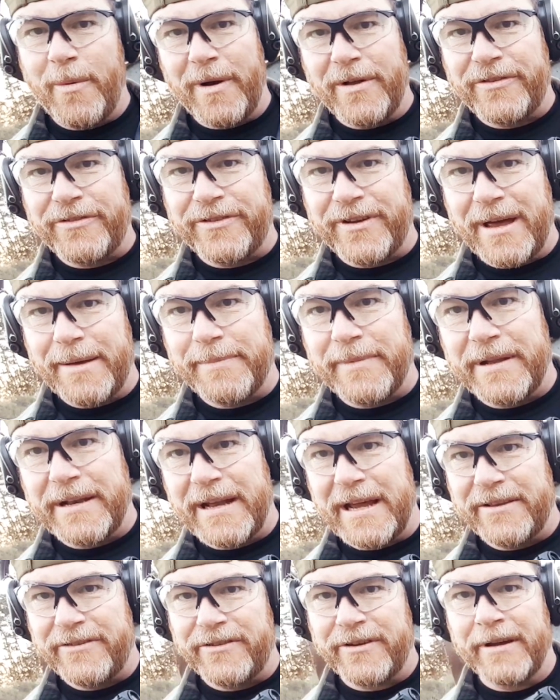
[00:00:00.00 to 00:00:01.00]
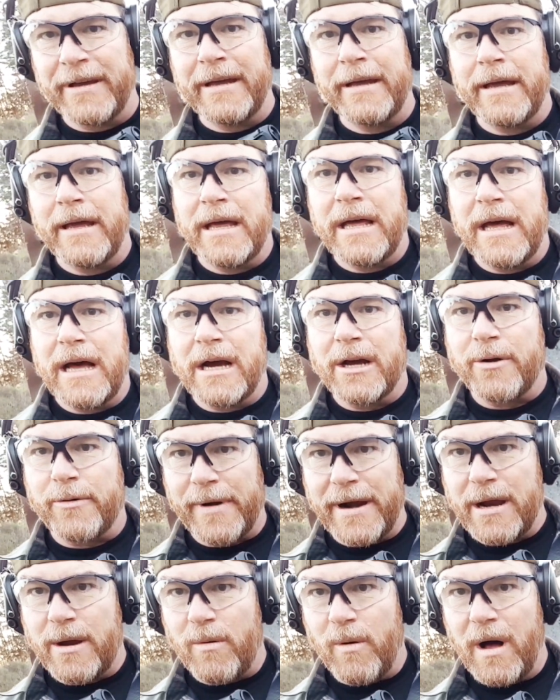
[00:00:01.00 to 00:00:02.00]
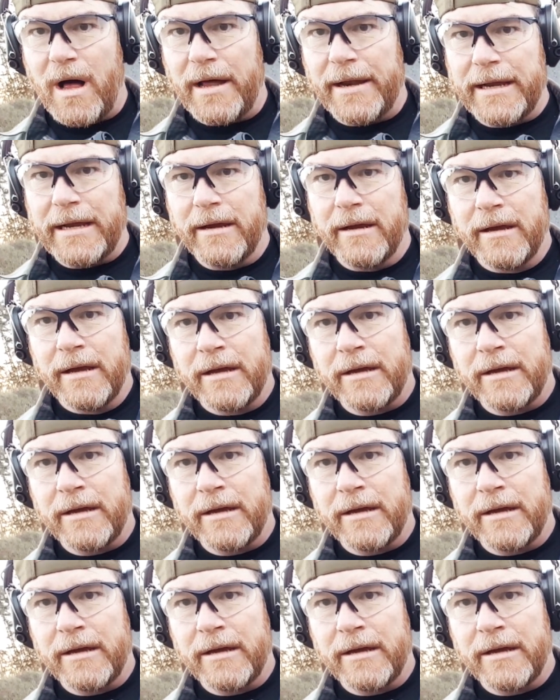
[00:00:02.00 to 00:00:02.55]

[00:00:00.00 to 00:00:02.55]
want something that's great quality,